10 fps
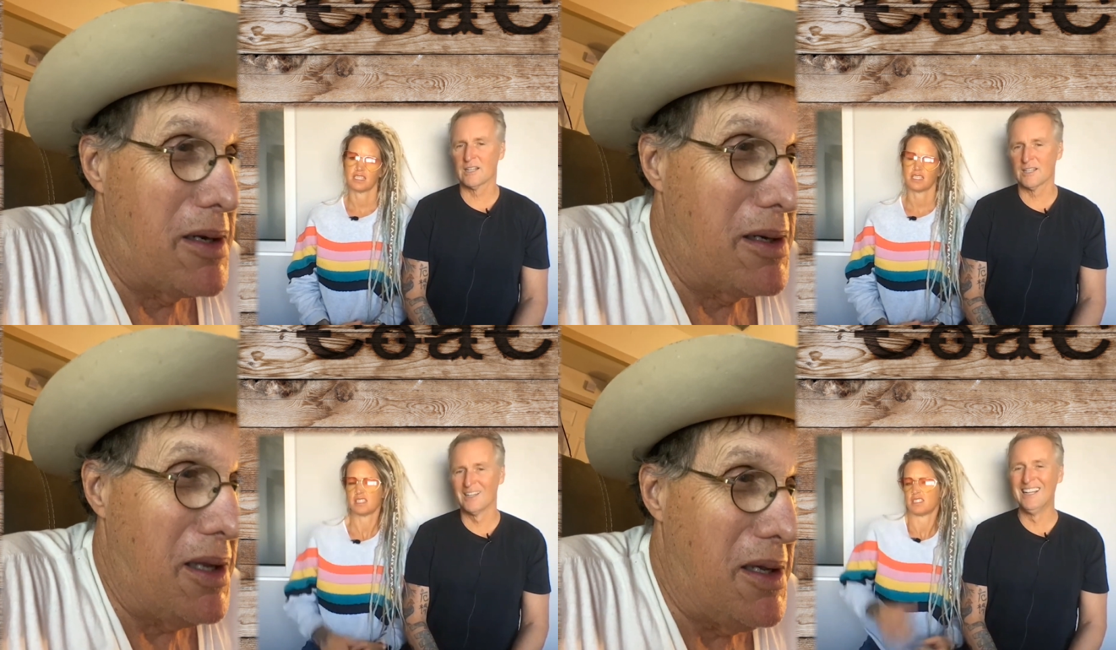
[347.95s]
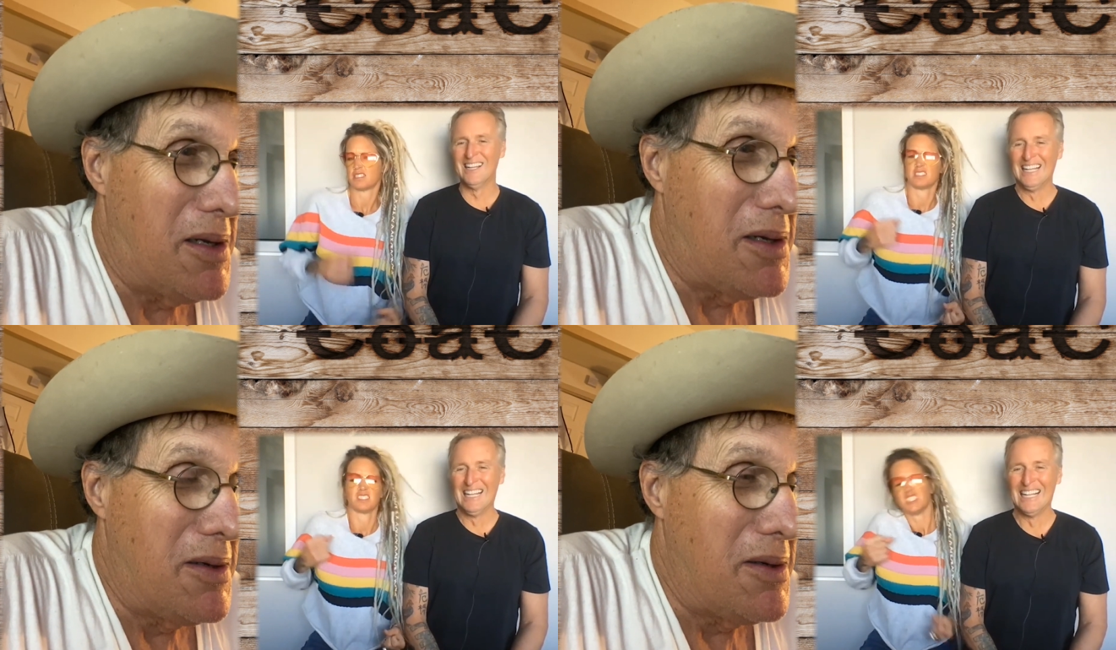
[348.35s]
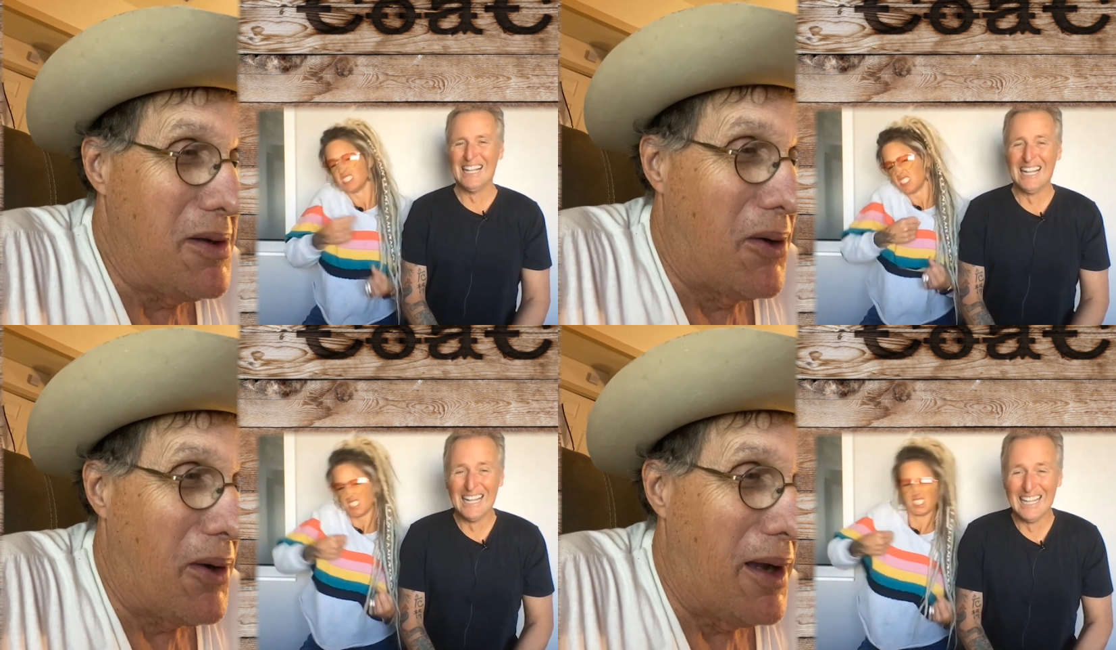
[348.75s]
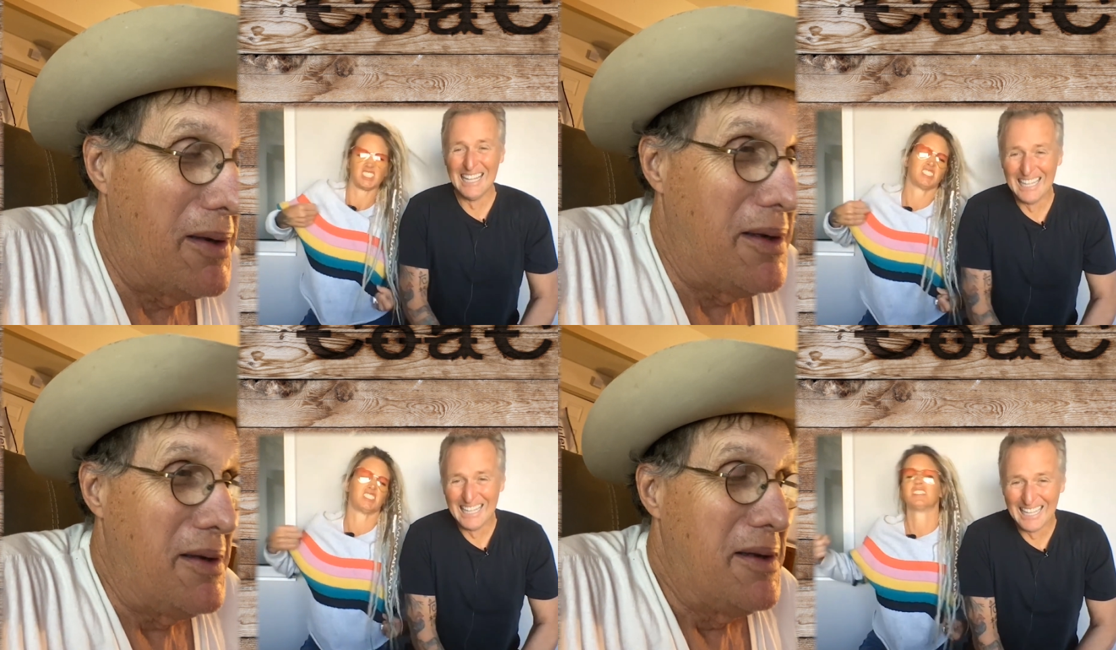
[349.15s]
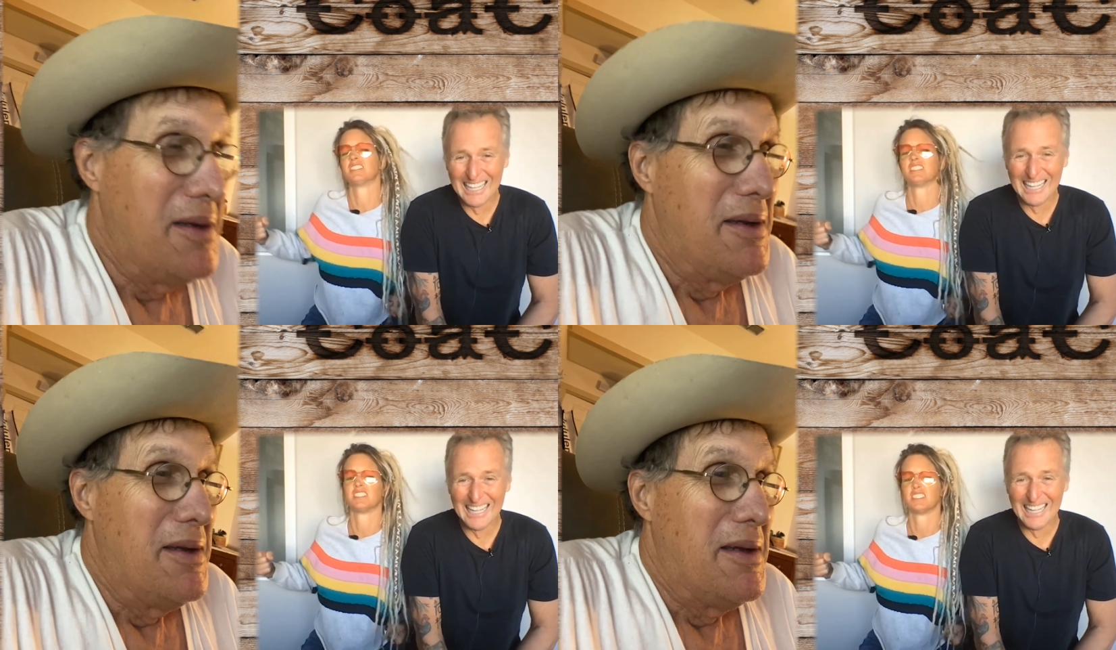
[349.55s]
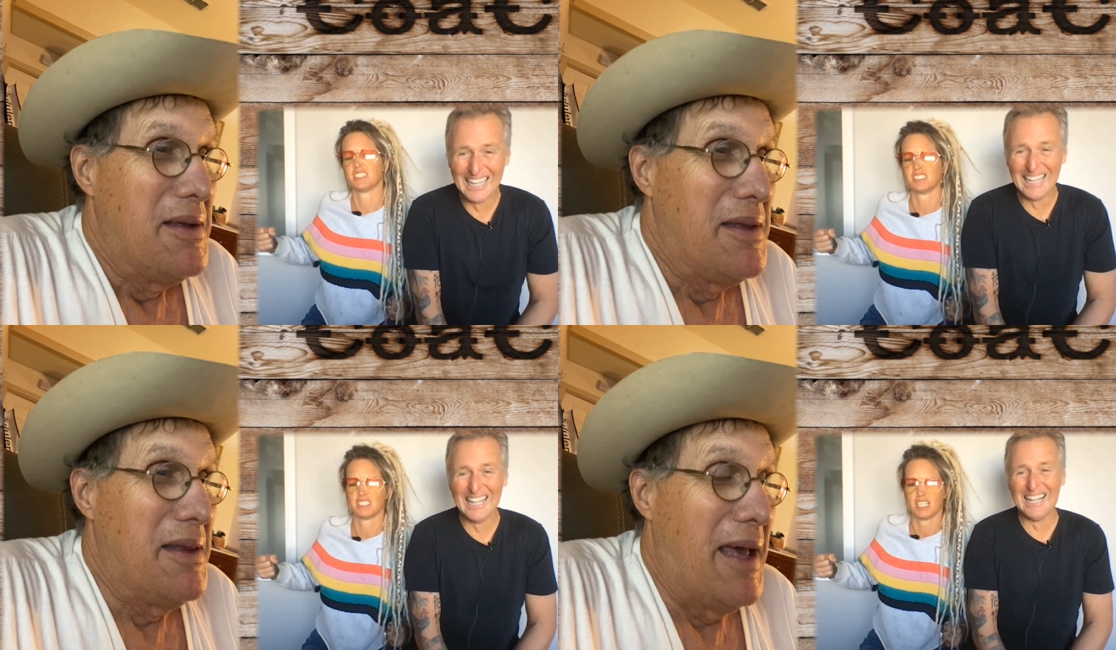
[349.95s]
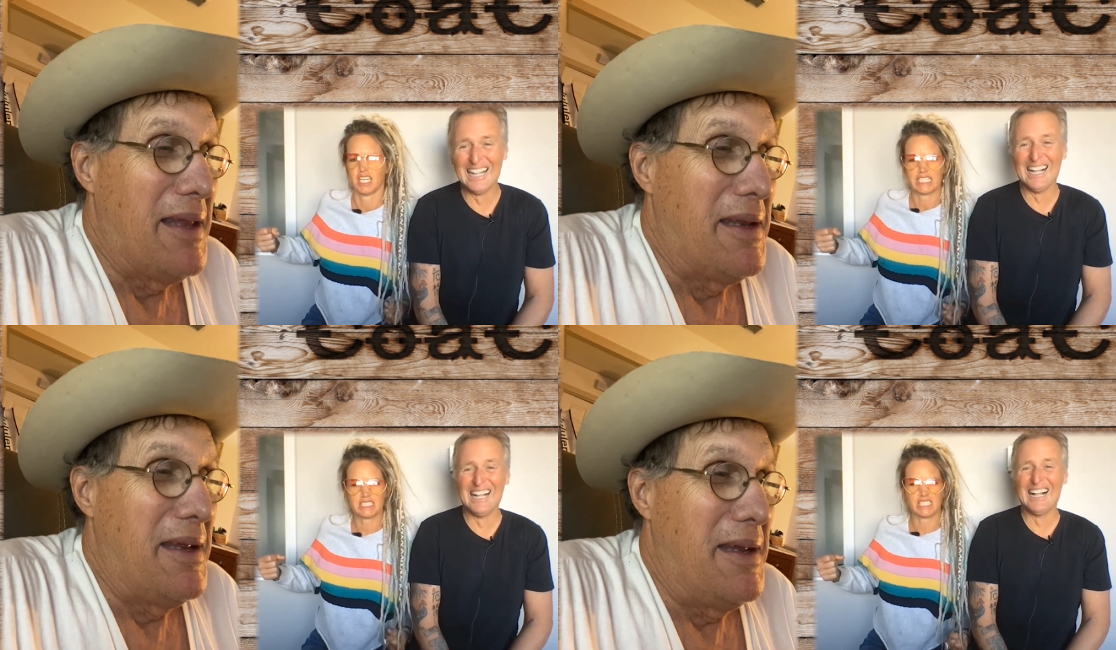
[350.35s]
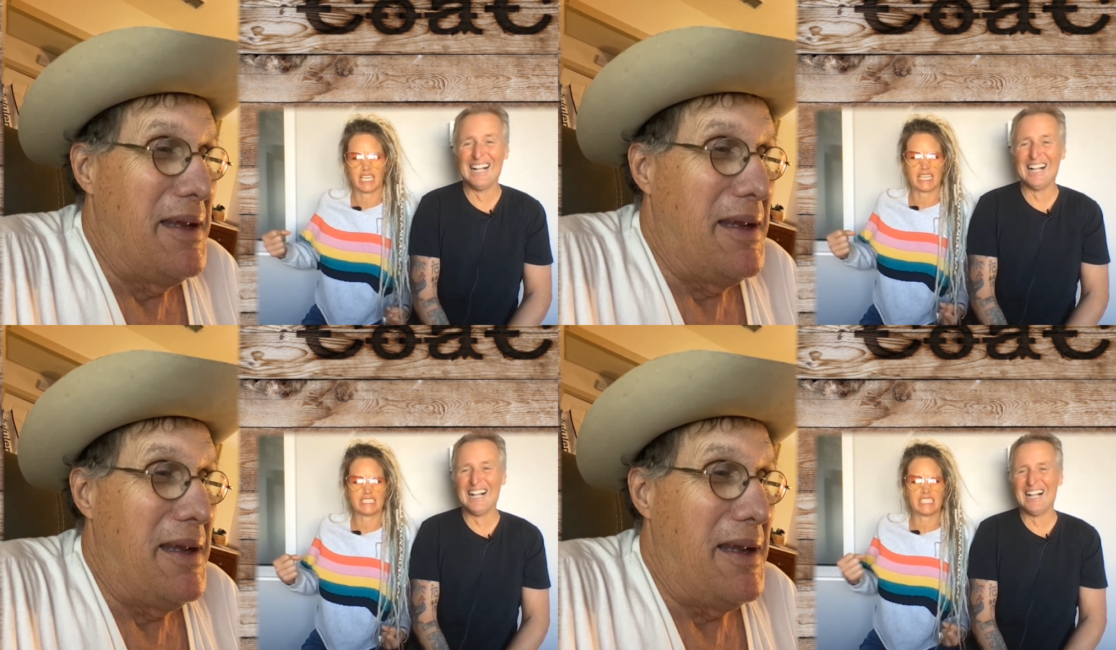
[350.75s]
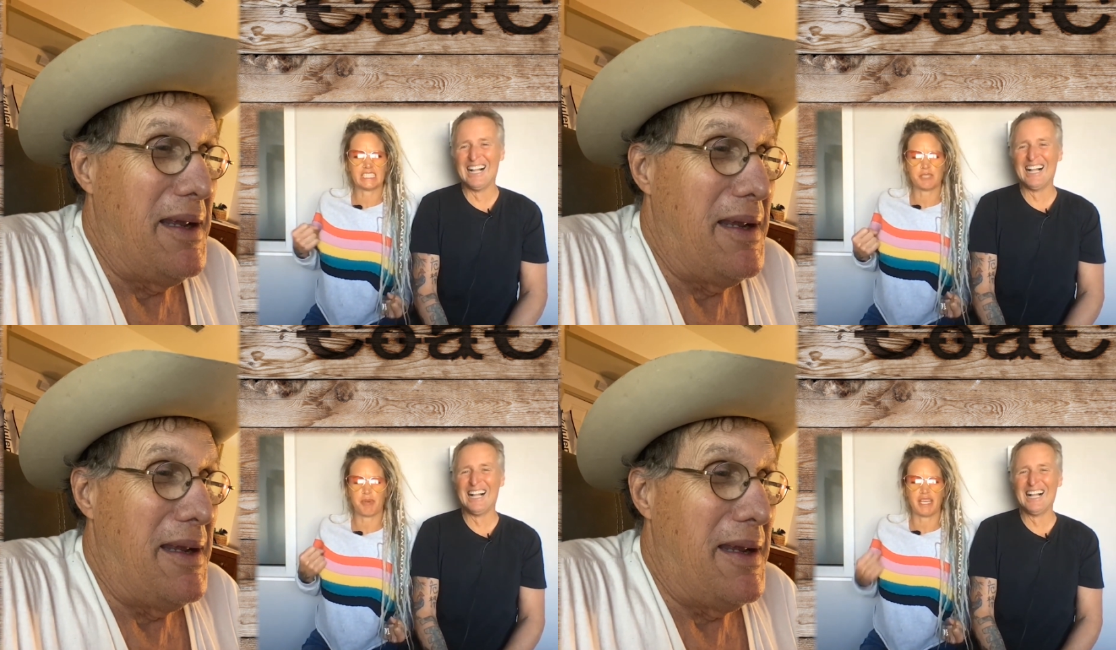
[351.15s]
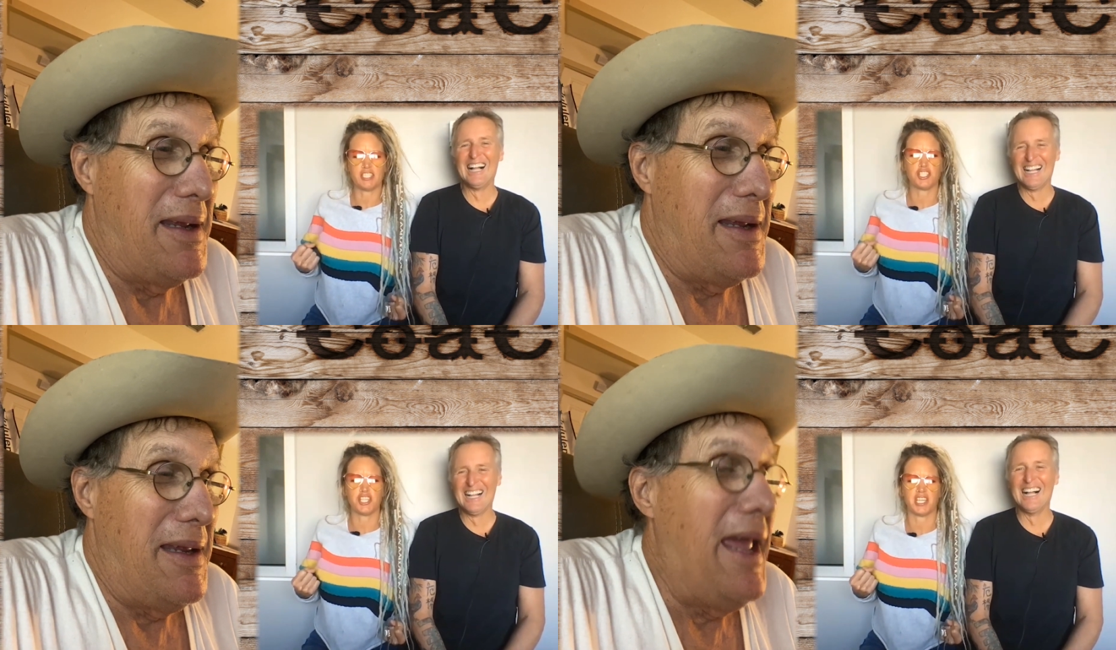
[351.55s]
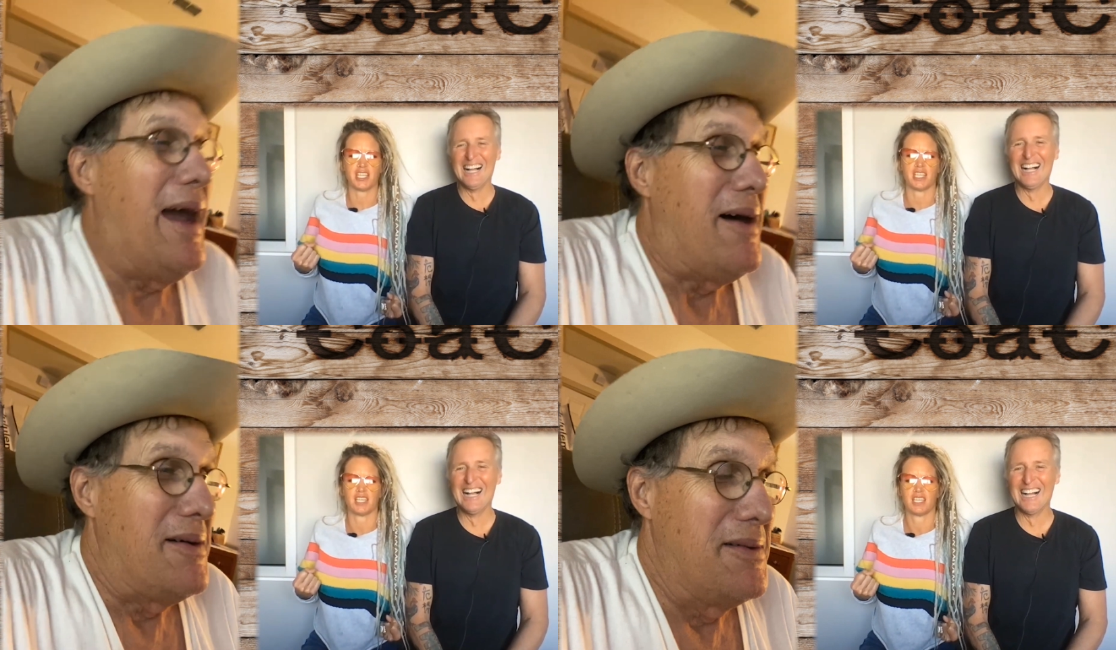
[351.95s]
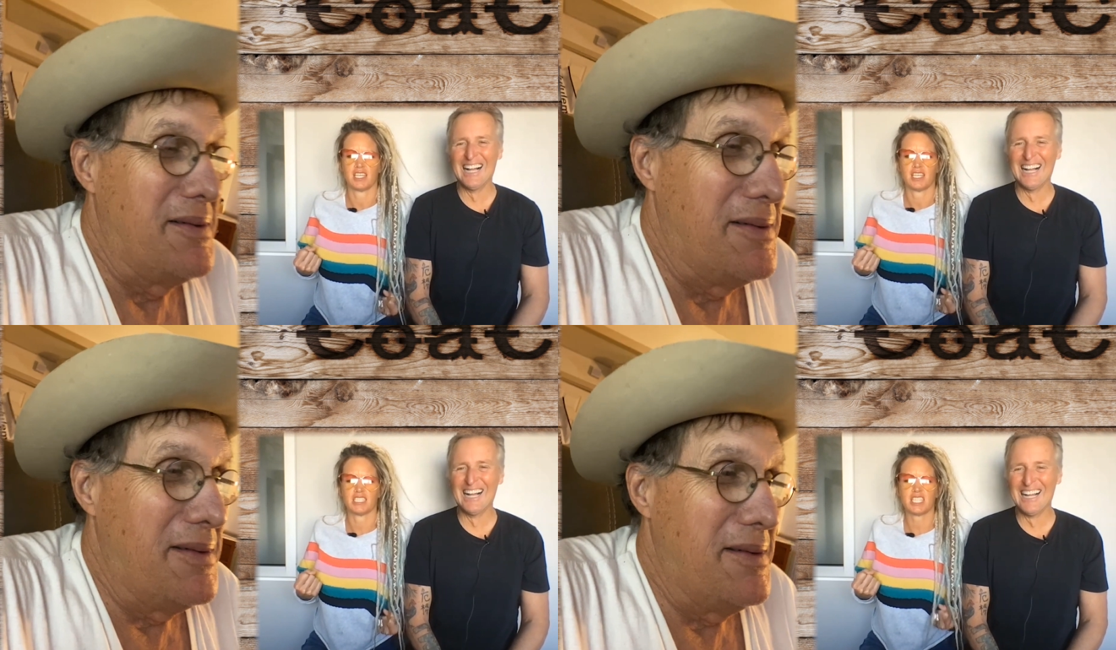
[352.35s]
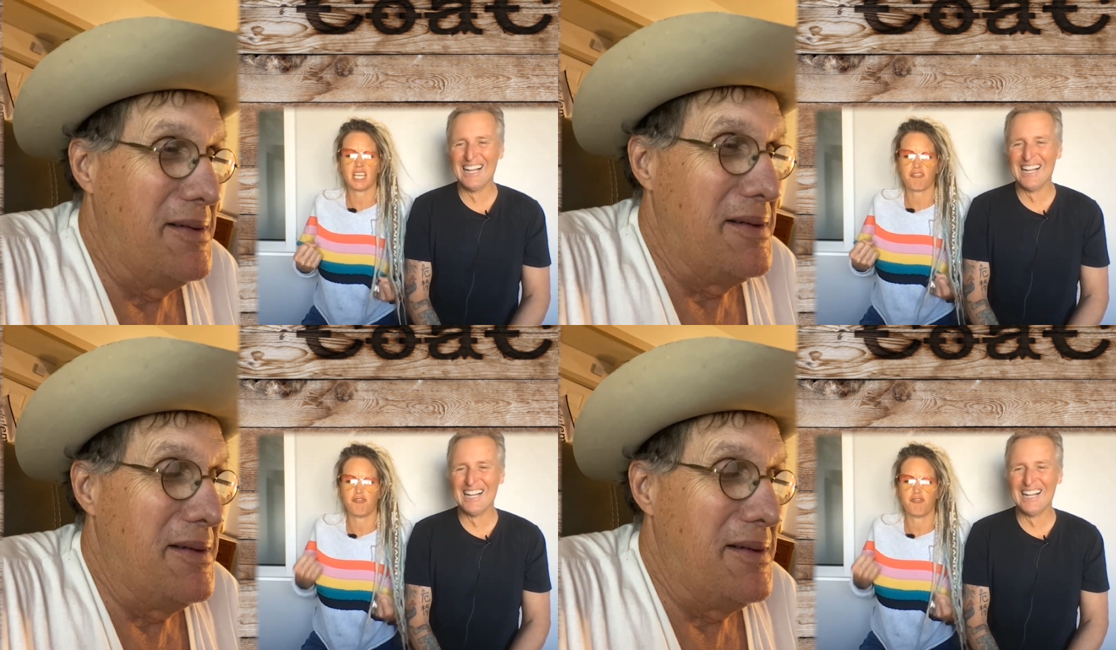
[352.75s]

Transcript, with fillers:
Speaker 1: bed again. Okay. That's
Speaker 2: the anticipation. Yeah. It's like